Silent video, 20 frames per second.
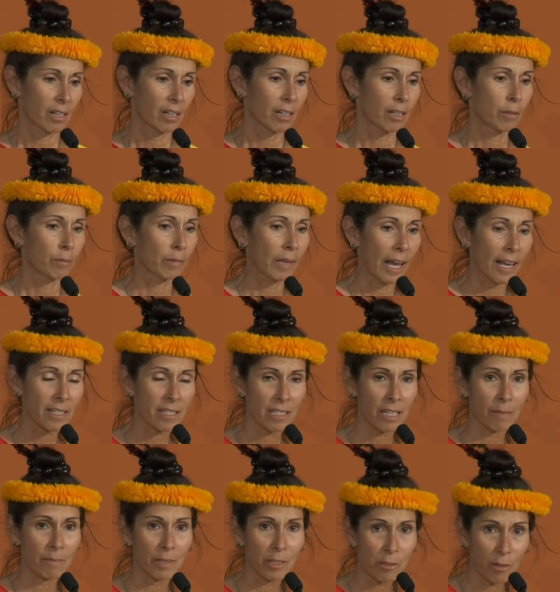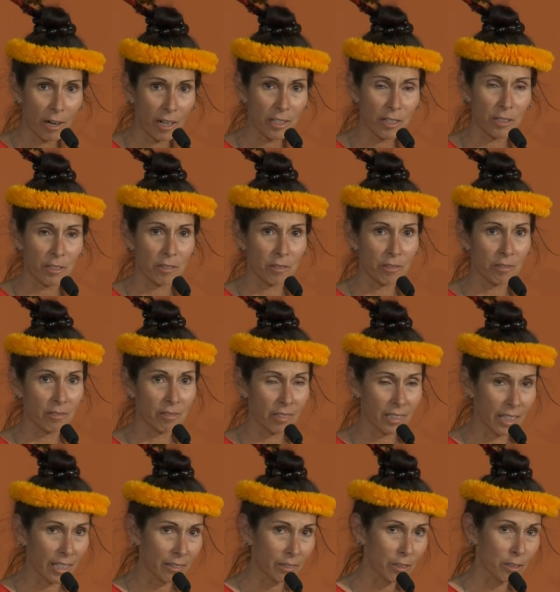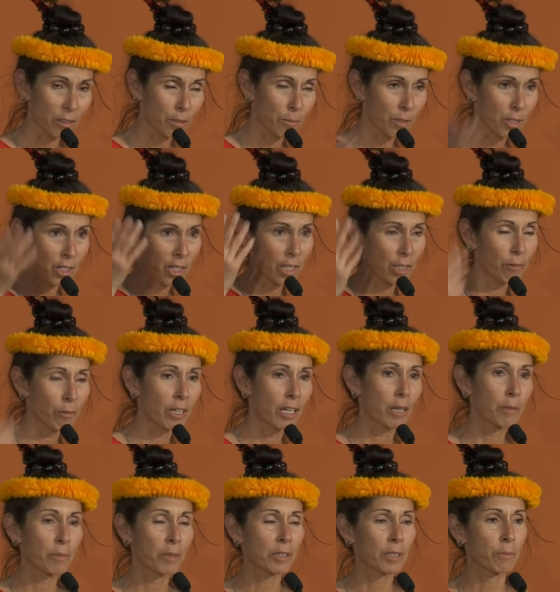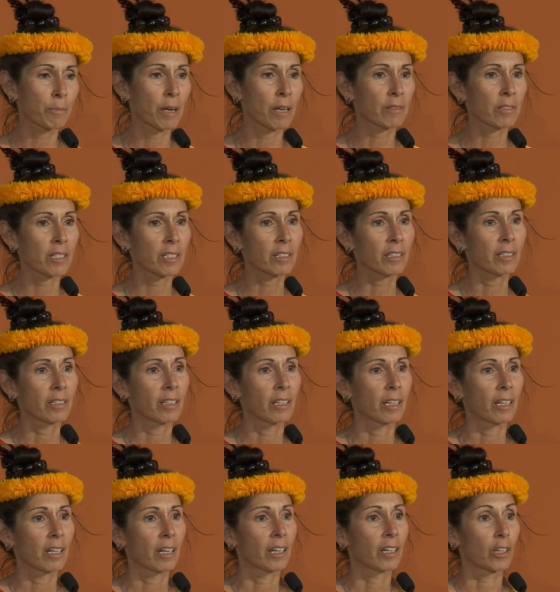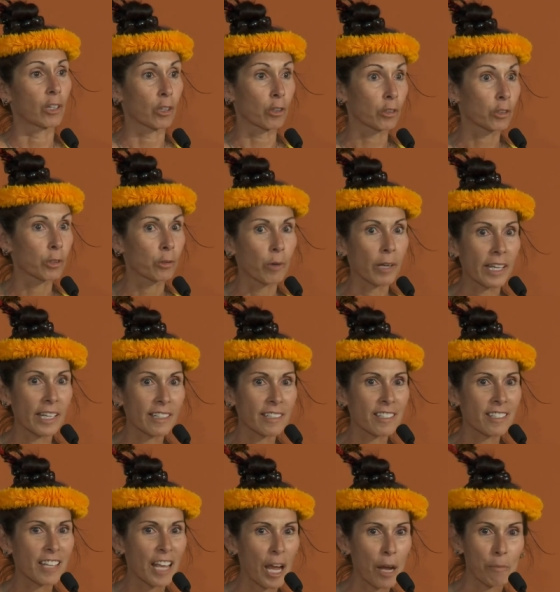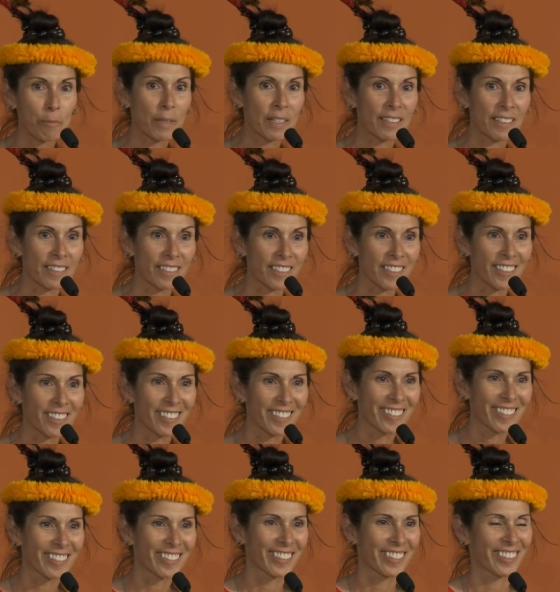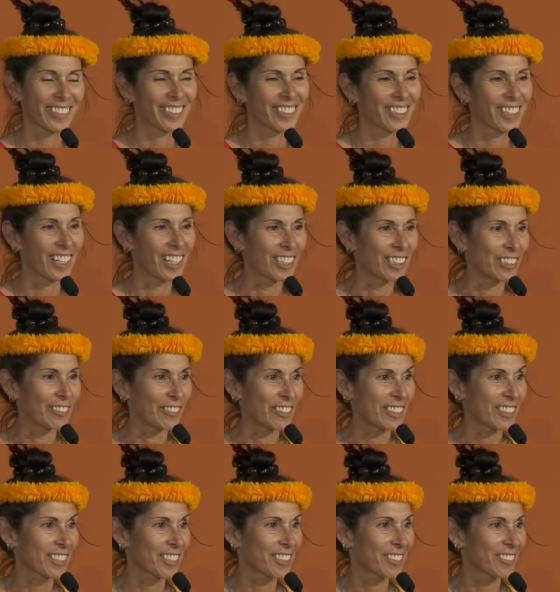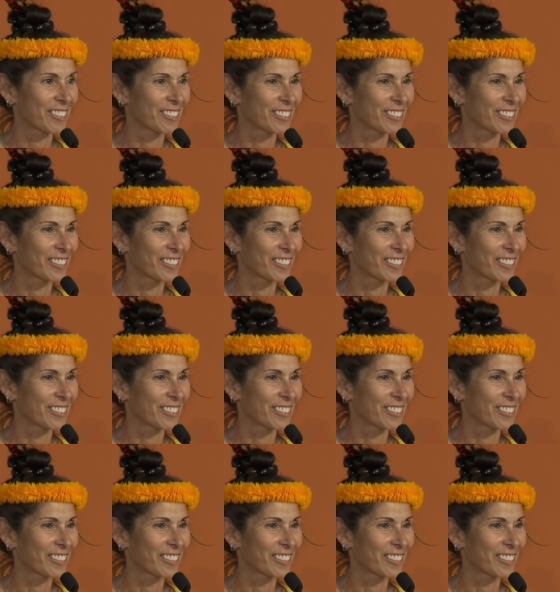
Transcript: Last time they tried to get those machinery up on the mountain, earthquakes happened. I love it.